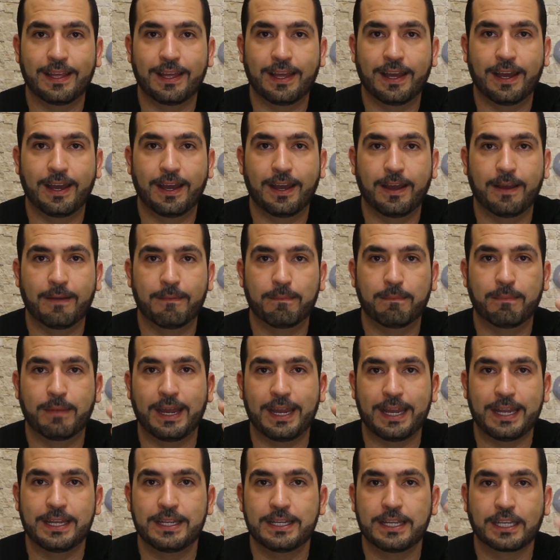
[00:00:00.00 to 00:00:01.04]

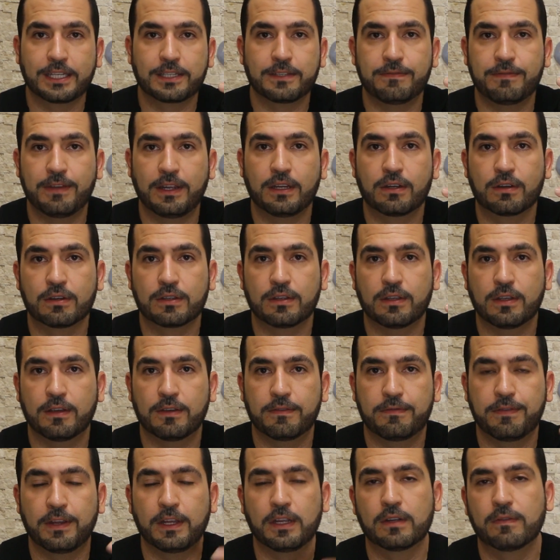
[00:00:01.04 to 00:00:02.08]
my index
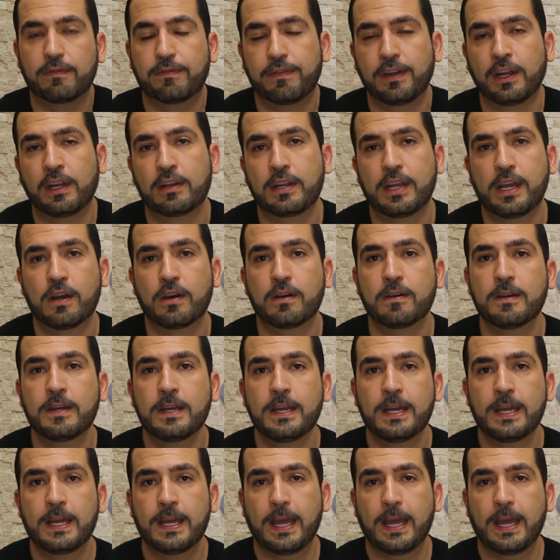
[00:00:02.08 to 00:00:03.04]
fingernail,